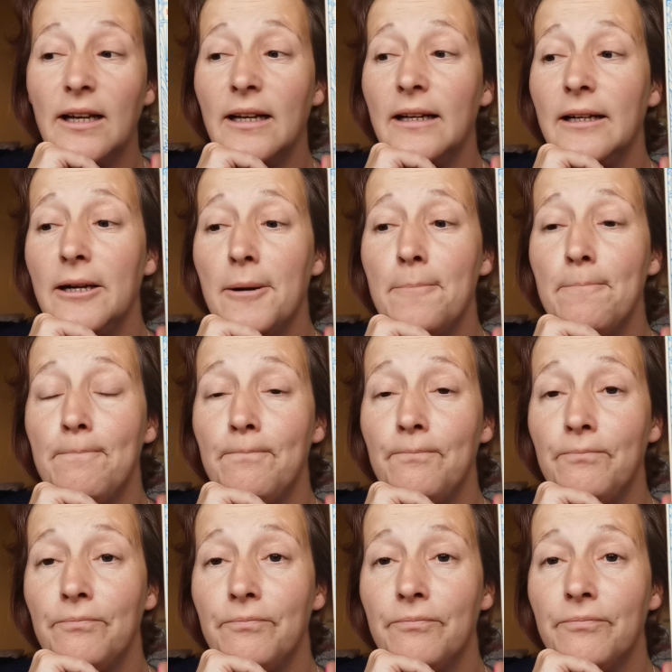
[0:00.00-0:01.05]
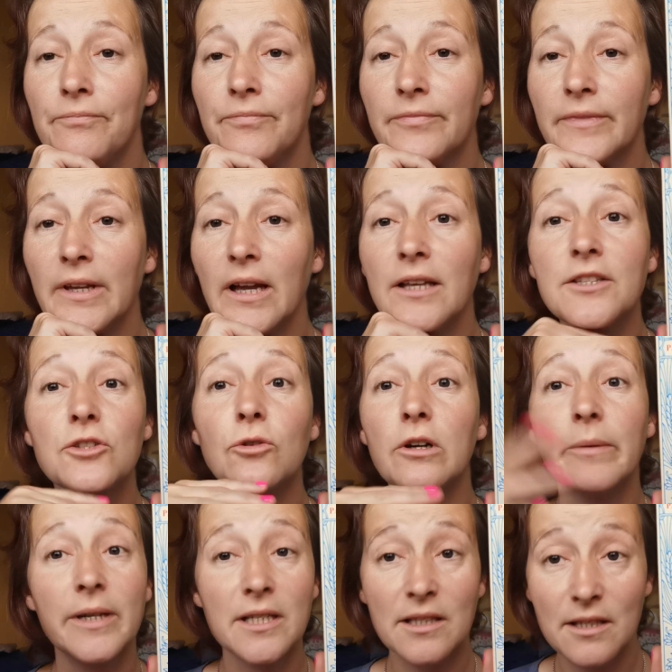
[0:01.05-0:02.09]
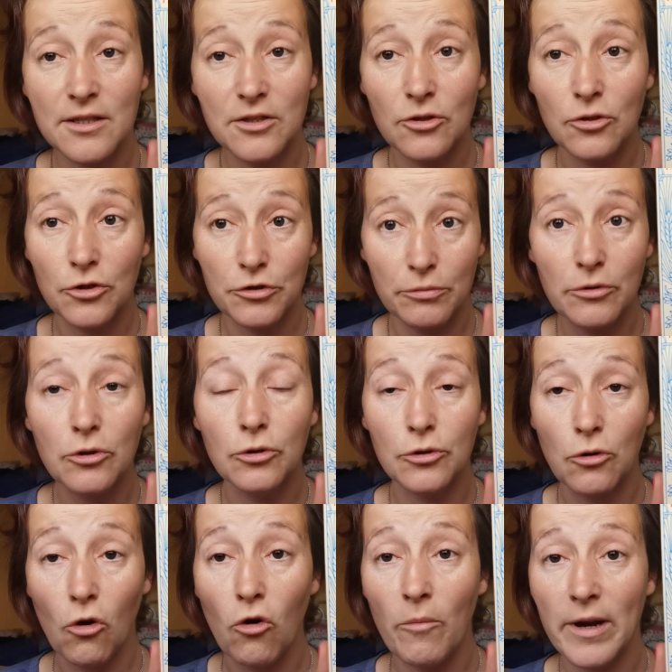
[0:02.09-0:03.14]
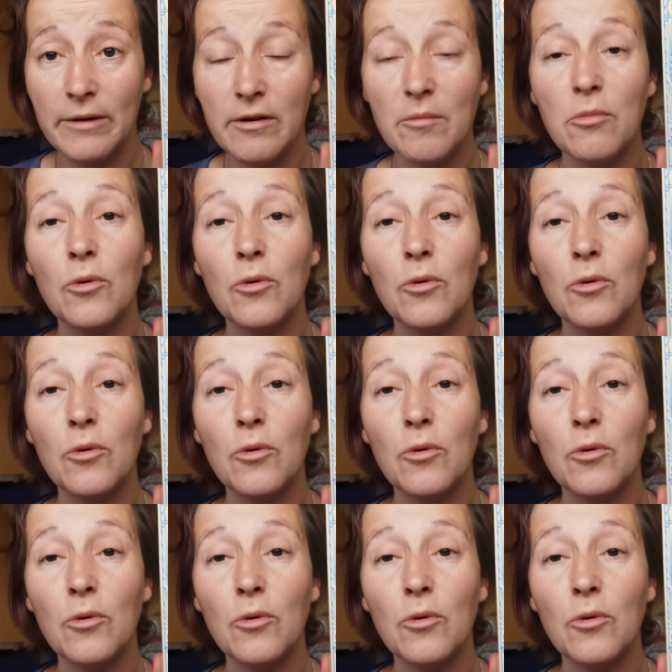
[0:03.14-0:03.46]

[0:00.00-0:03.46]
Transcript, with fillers: Um, and so I wanted this to go to a good home anyway.